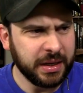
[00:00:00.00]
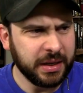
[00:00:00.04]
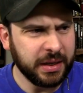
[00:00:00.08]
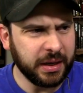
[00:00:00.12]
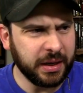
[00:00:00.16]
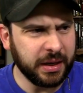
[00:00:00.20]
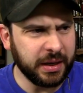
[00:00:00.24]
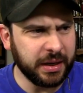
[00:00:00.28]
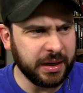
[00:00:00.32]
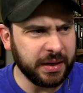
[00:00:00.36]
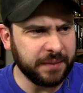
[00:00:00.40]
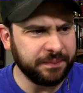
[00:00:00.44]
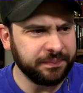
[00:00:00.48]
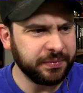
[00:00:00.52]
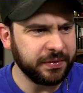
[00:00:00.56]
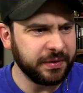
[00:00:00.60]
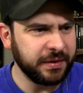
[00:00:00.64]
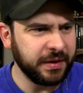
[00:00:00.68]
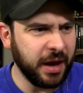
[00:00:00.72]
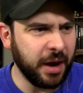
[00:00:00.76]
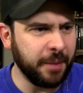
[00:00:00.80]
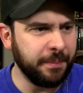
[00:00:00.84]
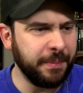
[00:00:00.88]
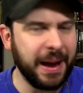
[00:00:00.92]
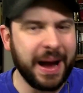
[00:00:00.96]
uh,
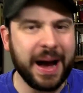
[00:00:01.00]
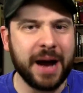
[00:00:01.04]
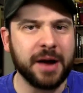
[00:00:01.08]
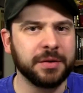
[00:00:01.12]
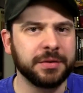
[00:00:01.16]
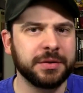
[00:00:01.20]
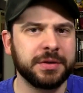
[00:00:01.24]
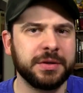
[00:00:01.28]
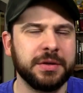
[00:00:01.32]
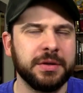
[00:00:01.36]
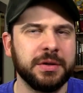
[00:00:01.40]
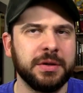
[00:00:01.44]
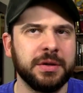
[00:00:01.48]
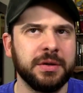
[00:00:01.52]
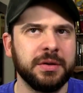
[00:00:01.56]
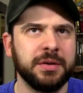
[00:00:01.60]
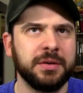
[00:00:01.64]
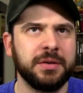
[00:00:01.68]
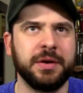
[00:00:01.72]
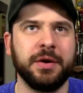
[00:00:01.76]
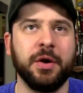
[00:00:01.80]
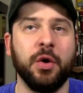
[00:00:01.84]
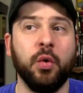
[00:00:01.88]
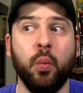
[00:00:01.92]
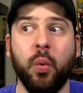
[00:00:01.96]
about
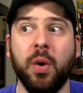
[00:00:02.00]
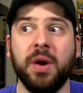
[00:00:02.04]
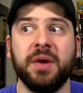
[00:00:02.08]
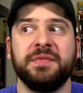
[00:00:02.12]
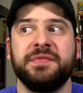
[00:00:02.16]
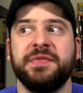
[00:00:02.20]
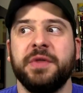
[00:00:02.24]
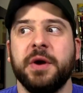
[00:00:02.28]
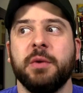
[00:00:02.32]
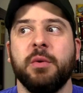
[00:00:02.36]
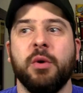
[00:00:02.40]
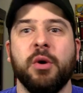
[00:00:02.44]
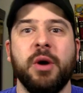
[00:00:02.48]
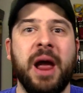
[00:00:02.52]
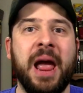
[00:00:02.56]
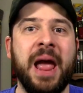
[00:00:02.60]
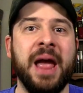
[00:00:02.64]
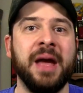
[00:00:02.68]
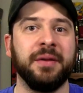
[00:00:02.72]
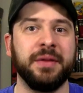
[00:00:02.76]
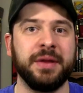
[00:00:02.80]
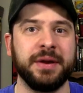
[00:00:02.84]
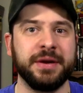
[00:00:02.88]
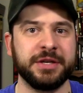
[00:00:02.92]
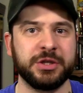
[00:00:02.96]
you know what if there were
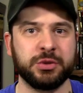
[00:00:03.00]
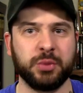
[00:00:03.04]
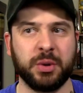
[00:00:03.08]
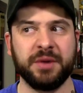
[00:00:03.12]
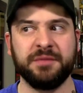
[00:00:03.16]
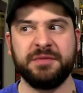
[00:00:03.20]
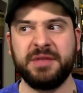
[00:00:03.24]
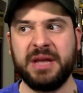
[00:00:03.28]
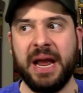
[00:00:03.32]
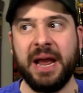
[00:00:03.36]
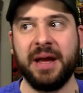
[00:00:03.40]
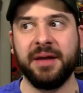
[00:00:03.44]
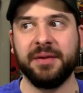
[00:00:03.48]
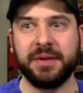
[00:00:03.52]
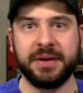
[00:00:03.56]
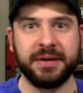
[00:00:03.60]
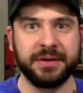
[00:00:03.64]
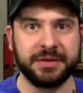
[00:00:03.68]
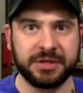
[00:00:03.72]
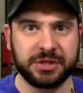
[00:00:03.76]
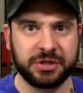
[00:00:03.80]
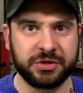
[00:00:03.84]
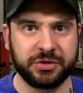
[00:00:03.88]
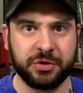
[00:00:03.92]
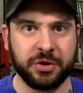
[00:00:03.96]
aliens? What if the
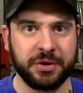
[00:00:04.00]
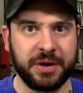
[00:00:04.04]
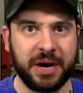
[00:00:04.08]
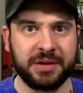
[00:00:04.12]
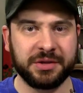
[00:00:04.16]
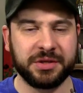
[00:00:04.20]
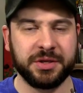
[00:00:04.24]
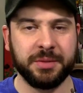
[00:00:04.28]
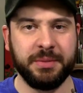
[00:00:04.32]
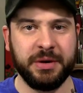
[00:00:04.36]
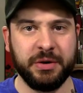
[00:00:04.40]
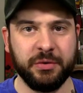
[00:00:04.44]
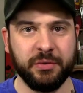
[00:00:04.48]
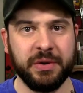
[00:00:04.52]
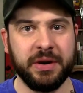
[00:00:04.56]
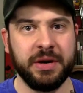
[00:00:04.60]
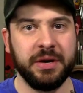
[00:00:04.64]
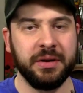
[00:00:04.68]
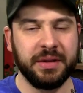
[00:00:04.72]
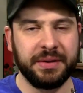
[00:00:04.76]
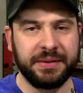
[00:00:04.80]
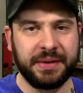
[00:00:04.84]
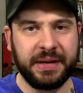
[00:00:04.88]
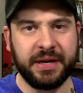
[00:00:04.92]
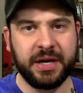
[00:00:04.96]
aliens turn out to be
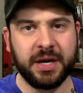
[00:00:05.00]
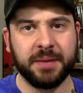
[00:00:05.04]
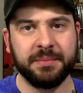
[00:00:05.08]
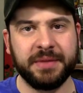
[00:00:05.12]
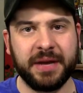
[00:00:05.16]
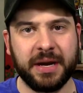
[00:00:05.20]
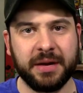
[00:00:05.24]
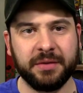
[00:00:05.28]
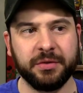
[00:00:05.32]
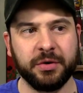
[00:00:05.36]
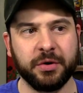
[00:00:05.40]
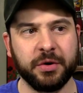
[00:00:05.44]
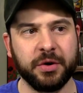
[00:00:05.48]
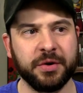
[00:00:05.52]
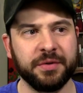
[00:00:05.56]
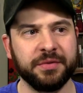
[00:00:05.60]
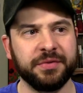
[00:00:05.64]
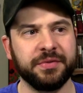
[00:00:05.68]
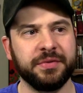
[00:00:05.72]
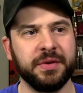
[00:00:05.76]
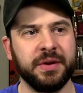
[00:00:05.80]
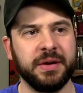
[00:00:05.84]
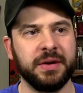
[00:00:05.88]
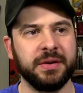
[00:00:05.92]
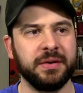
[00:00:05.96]
real and they come down to
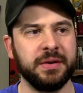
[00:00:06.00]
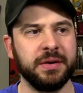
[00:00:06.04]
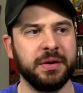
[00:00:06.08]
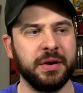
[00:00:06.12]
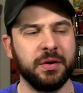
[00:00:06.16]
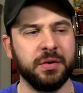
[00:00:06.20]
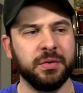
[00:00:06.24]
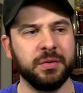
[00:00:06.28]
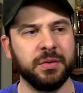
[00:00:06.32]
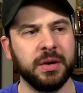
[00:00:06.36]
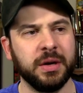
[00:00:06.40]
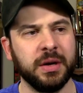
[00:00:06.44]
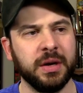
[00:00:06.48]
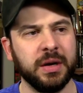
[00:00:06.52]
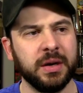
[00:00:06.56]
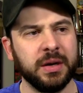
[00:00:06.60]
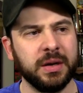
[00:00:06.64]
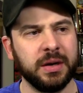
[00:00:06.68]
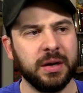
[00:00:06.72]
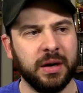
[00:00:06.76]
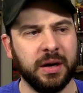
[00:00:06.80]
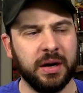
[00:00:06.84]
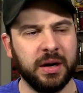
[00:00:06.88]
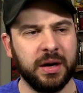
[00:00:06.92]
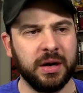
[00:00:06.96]
Earth and you know
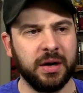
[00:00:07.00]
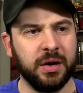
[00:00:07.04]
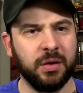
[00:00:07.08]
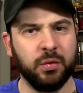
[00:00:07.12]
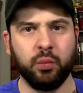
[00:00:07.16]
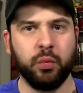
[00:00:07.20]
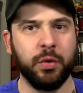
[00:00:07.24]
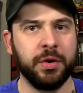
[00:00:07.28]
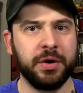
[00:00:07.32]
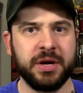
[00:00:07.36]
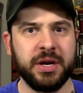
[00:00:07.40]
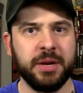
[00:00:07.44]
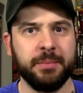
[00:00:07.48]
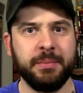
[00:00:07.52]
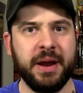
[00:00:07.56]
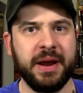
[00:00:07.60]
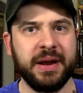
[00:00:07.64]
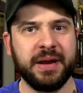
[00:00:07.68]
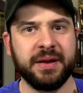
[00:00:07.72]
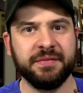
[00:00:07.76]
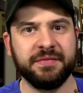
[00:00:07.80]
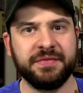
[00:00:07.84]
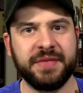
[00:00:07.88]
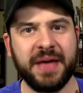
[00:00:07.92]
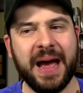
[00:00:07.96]
uh, what do you
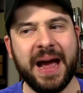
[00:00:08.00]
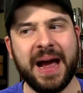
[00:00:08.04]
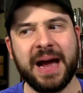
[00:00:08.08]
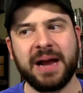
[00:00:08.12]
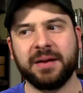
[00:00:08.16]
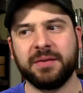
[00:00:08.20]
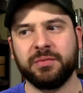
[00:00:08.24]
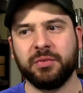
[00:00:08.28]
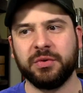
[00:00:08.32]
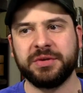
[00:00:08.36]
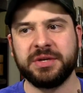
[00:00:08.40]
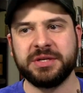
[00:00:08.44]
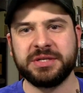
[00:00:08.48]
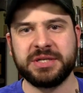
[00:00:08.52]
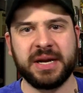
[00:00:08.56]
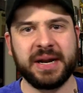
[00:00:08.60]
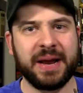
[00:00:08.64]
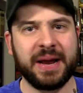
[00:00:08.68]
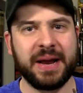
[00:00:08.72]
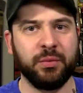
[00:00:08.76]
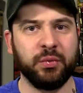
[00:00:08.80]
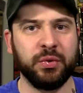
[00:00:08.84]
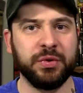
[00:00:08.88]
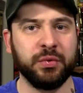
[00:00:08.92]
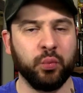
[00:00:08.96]
make of that? What does
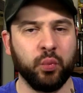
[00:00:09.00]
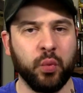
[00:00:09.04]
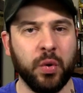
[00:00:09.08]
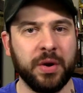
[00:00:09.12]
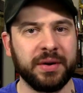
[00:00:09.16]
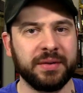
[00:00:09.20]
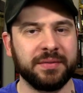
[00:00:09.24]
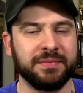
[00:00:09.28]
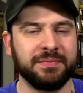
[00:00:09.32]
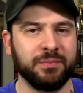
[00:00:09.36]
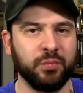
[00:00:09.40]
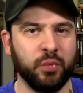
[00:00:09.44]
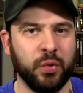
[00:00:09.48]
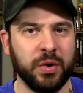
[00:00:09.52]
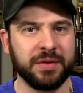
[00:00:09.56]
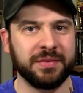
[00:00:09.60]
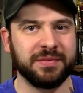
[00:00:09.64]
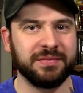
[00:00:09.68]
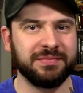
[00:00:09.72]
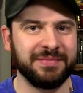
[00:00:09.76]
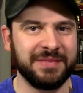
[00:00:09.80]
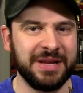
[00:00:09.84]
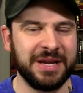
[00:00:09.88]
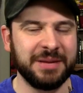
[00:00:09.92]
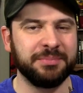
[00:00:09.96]
that what, what what
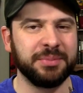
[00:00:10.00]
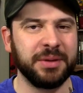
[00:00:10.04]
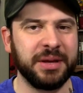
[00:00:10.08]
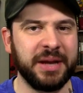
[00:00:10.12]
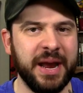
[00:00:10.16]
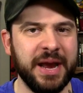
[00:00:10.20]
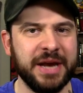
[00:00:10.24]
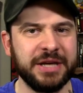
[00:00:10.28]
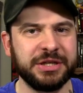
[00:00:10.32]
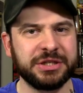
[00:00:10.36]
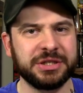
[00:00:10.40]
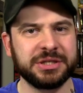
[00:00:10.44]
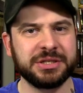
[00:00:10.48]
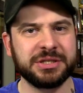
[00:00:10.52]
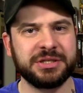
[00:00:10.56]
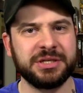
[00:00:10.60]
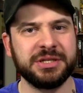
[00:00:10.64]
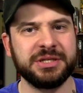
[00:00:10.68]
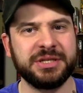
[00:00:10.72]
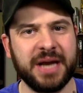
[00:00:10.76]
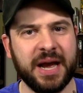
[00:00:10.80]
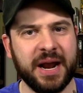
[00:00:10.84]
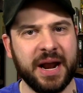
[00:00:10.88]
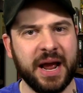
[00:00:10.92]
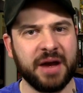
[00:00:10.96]
implications does
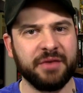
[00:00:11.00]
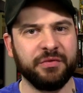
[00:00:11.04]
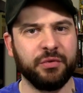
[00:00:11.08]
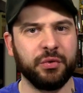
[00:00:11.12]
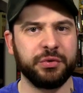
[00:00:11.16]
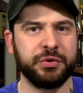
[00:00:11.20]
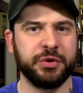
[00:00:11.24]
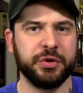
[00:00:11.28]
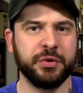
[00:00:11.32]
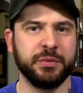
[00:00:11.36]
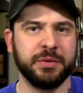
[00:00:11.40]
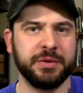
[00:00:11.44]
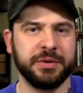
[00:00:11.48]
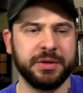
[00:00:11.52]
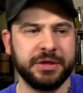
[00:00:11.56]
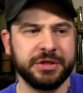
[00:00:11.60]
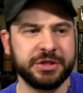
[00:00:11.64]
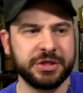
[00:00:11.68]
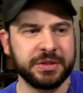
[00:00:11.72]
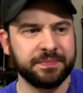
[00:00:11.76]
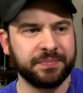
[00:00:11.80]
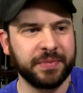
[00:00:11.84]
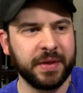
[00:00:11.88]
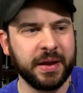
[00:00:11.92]
that have on your religion?